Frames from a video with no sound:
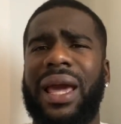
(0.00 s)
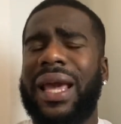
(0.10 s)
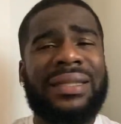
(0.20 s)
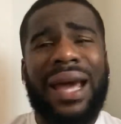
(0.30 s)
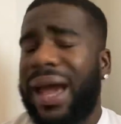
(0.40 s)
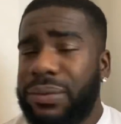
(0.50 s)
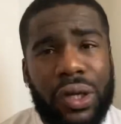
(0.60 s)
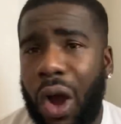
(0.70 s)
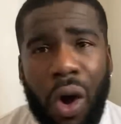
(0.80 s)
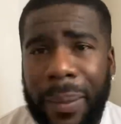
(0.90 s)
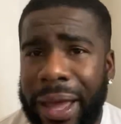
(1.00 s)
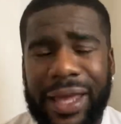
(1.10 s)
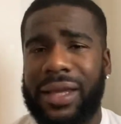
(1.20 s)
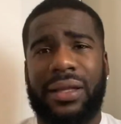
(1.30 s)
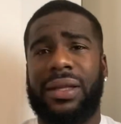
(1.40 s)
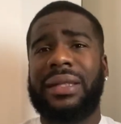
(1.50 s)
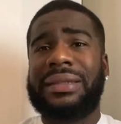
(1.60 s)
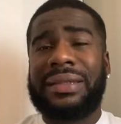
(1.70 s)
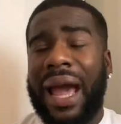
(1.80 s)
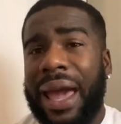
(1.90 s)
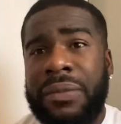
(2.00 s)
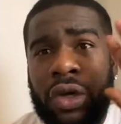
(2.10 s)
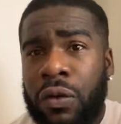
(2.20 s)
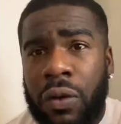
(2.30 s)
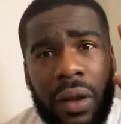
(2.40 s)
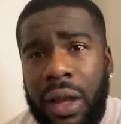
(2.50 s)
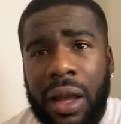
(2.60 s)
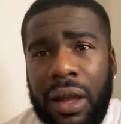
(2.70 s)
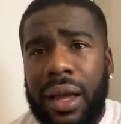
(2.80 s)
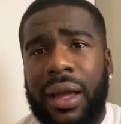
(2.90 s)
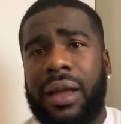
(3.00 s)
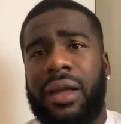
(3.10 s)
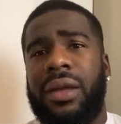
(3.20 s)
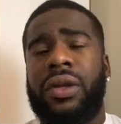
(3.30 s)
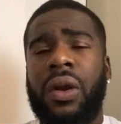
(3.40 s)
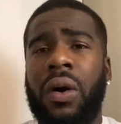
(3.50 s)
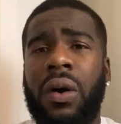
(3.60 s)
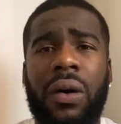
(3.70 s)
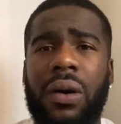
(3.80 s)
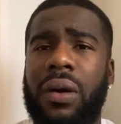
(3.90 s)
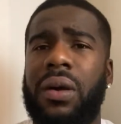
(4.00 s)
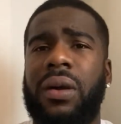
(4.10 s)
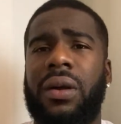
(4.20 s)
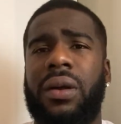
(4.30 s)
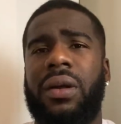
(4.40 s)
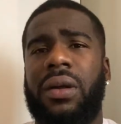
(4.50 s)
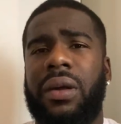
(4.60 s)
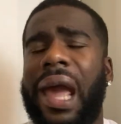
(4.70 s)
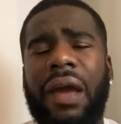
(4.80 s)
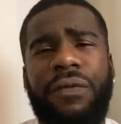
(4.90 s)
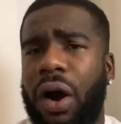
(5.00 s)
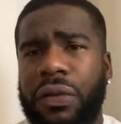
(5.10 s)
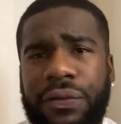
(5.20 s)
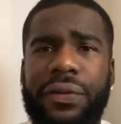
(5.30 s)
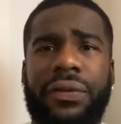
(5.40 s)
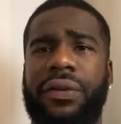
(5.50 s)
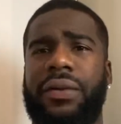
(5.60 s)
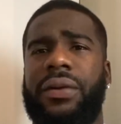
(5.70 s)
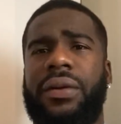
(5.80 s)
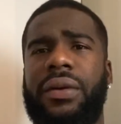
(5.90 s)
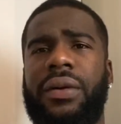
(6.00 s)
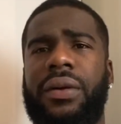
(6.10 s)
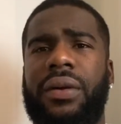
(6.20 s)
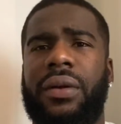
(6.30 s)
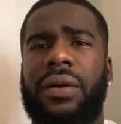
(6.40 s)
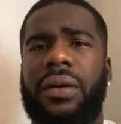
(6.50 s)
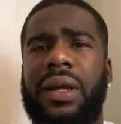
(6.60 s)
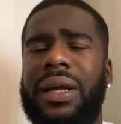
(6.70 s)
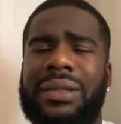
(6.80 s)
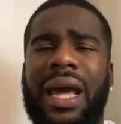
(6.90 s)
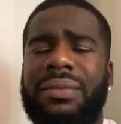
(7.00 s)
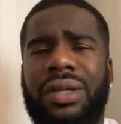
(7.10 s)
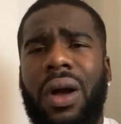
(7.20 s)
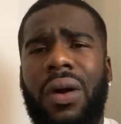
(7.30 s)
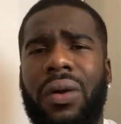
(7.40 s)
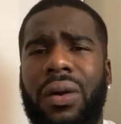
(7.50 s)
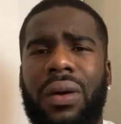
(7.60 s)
It's time to go, mate. It's time to, you know, F off. It's time to go.